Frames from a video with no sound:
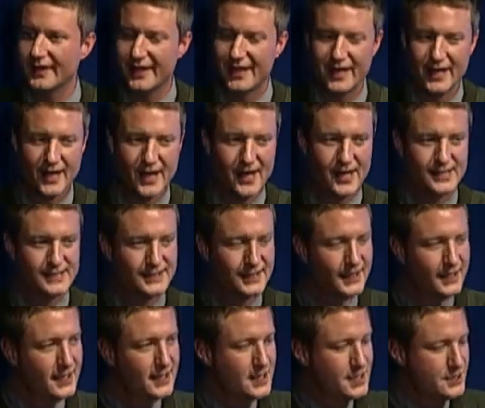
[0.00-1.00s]
And
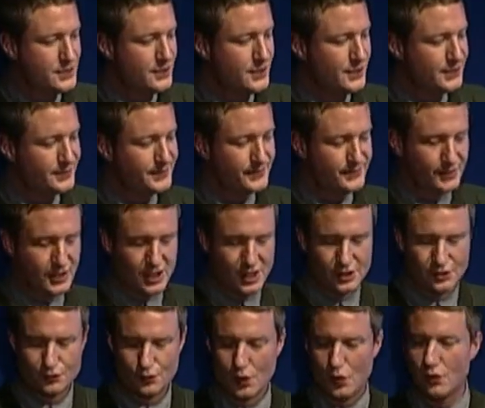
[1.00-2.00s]
this uh,
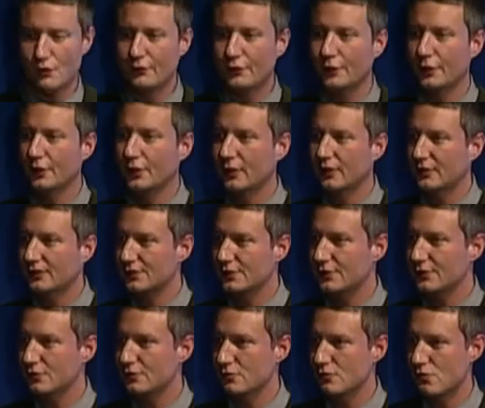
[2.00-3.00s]
drove her
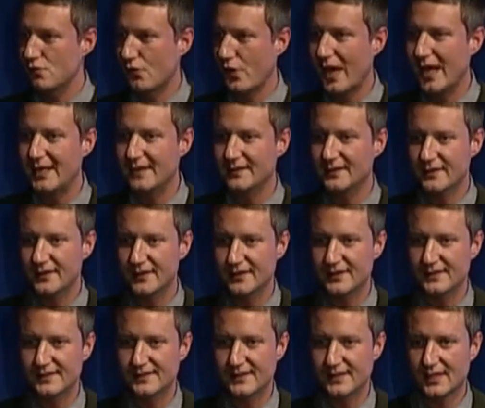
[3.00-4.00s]
to write
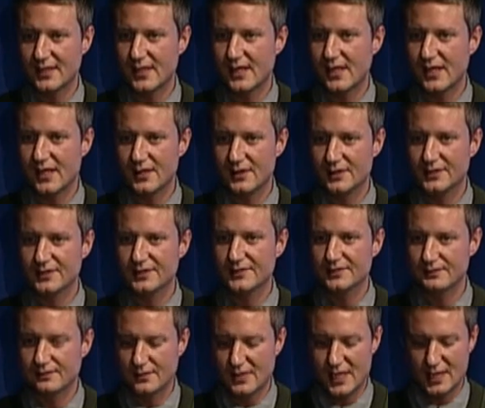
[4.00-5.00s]
this, uh,
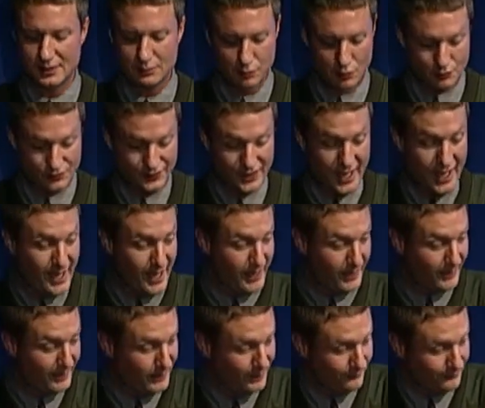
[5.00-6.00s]
this expose,
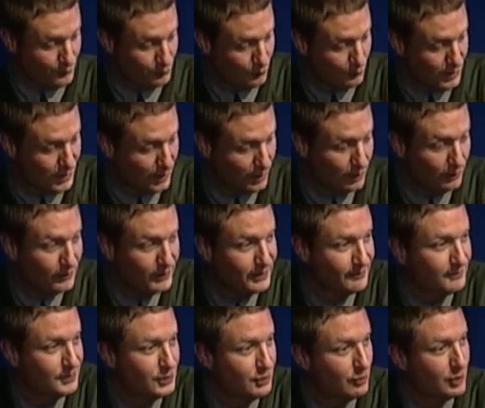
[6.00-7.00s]
if you will,
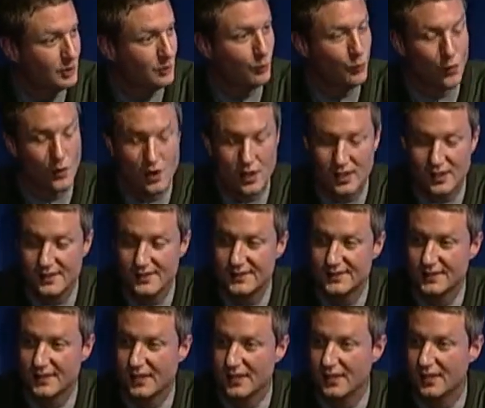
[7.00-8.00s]
even though it
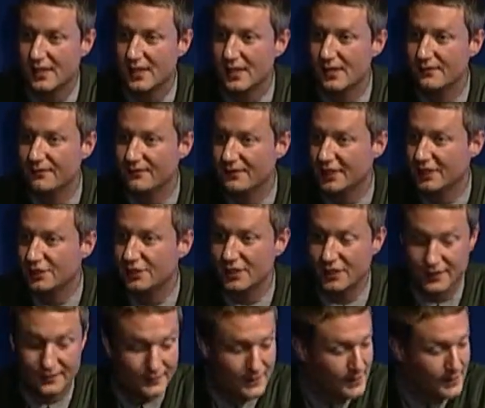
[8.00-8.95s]
was uh, fiction.